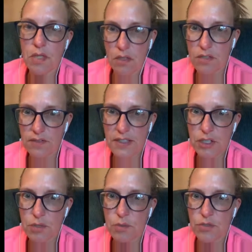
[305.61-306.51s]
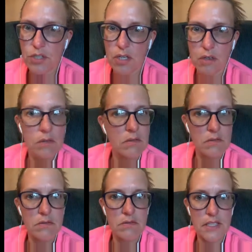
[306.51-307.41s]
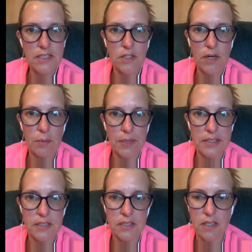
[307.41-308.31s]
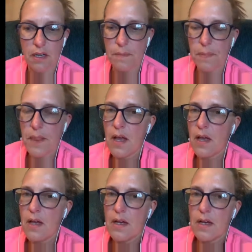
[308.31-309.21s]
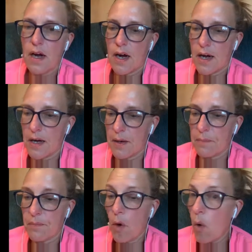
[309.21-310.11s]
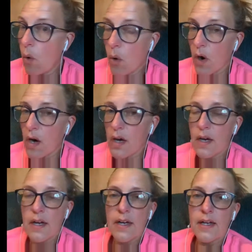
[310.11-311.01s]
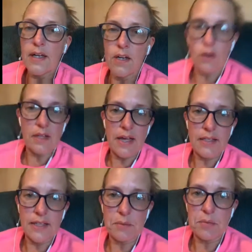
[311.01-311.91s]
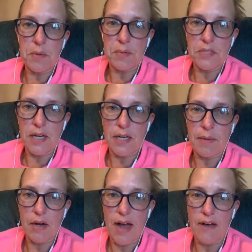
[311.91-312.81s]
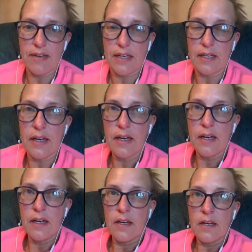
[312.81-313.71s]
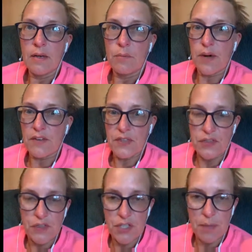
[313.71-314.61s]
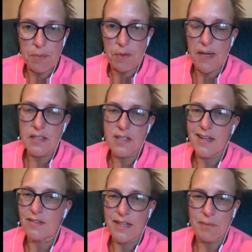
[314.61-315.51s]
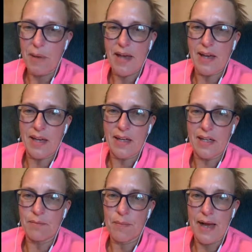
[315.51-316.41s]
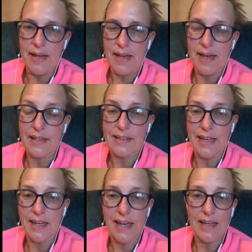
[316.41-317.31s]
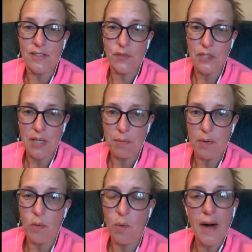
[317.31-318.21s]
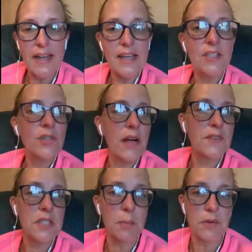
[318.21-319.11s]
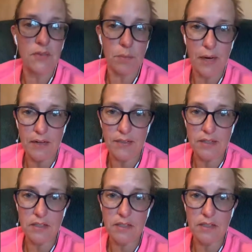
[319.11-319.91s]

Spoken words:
Those are vegetables, That's a great place to start. Or A lot of times people talk about having breakfast for supper, right? So they have like pancakes and eggs for supper. Well, why can't you have supper for breakfast?